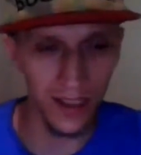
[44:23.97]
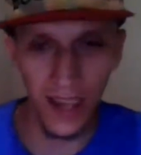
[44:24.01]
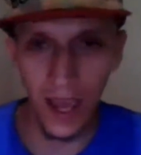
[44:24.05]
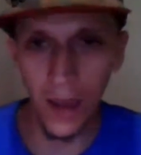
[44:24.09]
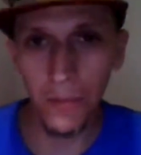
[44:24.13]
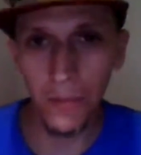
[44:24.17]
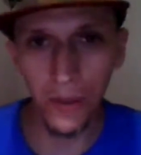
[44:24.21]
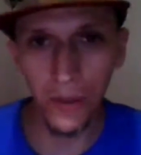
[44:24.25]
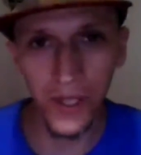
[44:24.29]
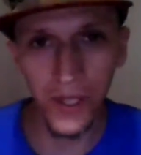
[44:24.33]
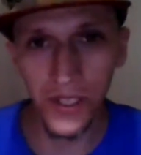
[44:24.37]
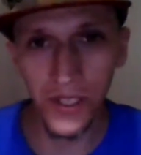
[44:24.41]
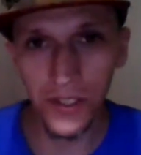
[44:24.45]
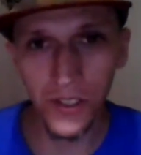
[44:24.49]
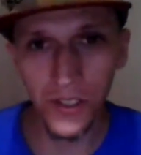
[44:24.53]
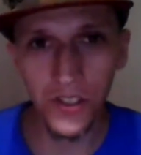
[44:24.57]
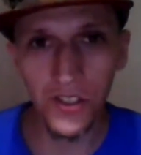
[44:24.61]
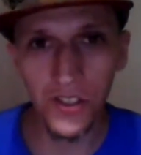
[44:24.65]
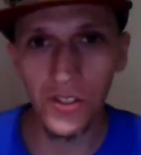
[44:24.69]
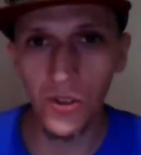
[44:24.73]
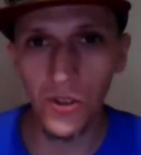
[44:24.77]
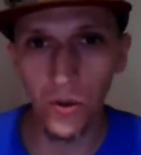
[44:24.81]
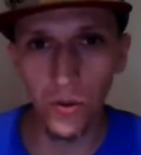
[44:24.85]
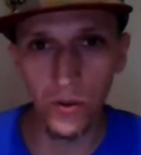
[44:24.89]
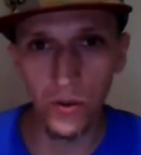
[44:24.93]
That place
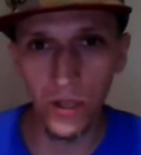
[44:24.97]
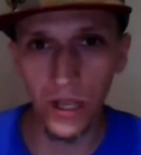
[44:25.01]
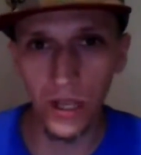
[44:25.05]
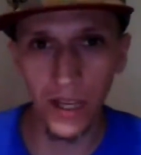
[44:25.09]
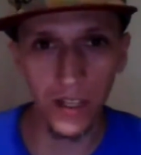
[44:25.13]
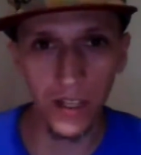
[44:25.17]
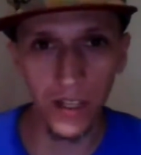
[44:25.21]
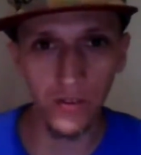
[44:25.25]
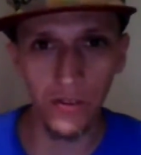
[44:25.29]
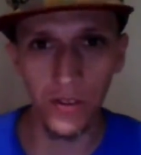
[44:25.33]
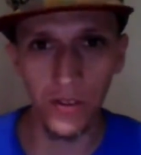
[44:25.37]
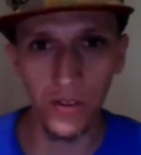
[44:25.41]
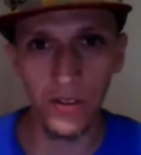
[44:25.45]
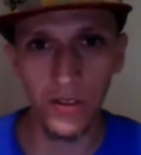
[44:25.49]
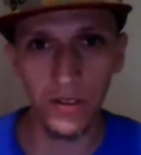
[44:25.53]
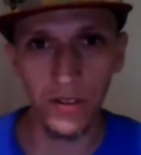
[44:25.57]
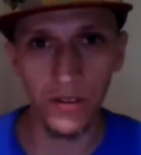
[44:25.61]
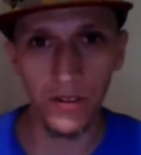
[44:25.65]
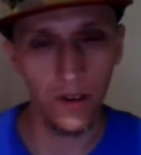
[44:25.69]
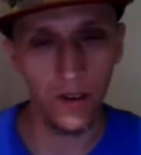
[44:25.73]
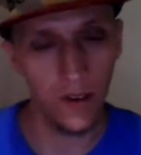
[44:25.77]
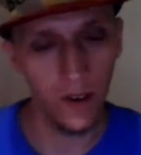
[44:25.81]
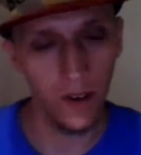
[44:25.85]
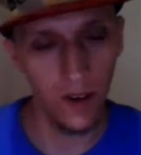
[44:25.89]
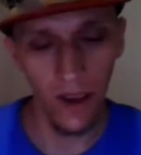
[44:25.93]
is so
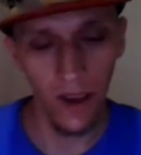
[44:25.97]
dangerous.